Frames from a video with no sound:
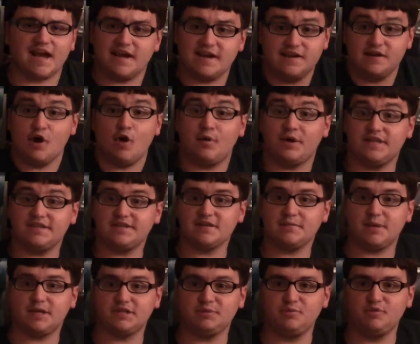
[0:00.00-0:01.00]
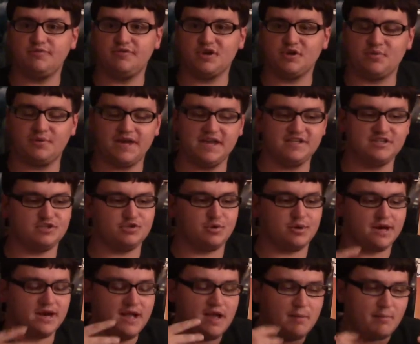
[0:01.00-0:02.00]
I didn't know anything about the movie going into
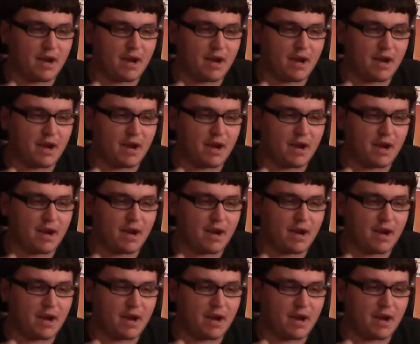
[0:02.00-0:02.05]
it.